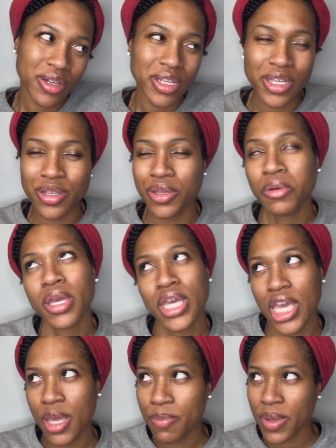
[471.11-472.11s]
you, you can
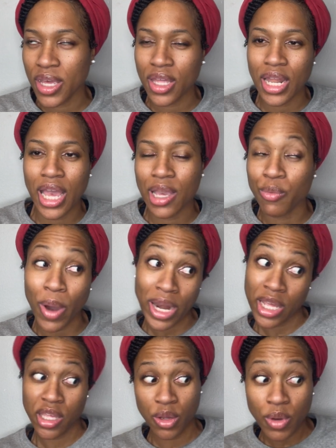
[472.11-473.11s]
keep it. Like, why
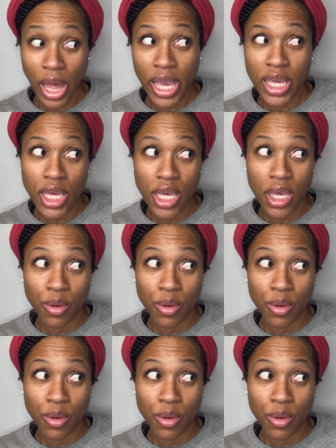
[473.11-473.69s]
didn't you like it?